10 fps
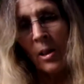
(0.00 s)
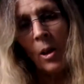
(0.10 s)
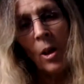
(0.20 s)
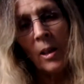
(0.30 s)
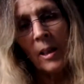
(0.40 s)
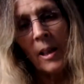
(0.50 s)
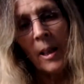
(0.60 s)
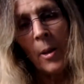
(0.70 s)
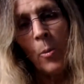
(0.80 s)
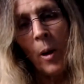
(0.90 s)
not
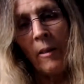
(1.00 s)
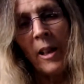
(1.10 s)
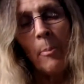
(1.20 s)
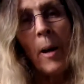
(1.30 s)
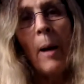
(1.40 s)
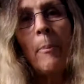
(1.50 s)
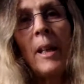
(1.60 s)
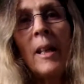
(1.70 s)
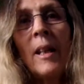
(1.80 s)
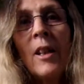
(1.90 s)
worried about
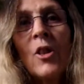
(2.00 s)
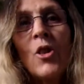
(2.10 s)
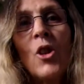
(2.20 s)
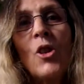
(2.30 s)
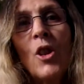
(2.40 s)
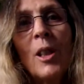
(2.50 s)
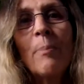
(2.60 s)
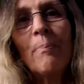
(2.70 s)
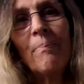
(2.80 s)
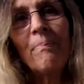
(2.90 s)
me. She's just,
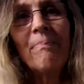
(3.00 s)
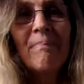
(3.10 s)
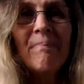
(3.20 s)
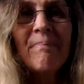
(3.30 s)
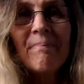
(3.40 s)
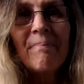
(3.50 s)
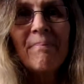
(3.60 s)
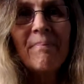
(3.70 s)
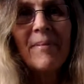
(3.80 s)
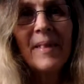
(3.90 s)

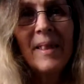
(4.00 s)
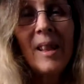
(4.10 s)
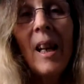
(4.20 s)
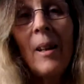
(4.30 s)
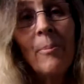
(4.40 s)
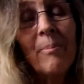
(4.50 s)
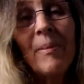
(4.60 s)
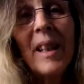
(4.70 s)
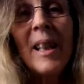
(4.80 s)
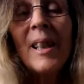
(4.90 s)
yeah,
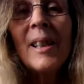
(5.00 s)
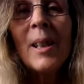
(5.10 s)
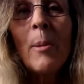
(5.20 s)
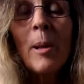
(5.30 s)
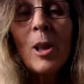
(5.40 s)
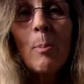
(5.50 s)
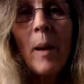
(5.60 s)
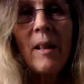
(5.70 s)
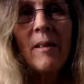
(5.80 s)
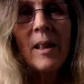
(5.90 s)
getting so much
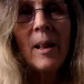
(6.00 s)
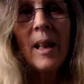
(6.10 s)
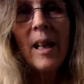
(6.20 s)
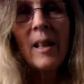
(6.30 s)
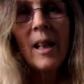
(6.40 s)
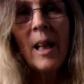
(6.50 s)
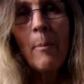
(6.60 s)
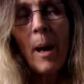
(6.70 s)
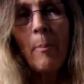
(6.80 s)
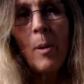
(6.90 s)
better, and I
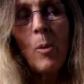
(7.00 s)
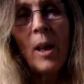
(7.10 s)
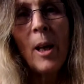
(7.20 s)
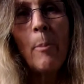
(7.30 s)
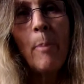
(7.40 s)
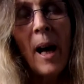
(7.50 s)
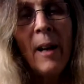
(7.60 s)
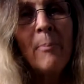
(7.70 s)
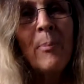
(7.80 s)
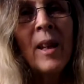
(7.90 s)
am happy with her.
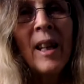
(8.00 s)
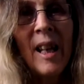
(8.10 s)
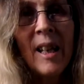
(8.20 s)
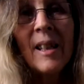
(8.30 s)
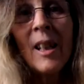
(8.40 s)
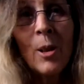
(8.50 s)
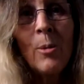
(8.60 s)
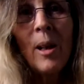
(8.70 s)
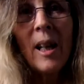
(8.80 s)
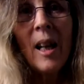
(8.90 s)
But it's like,
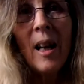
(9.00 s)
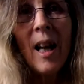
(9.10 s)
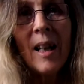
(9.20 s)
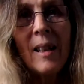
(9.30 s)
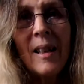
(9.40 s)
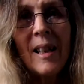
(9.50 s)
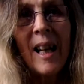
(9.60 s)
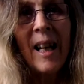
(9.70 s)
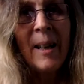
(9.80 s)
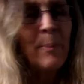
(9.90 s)
do I get lucky
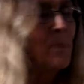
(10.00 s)
today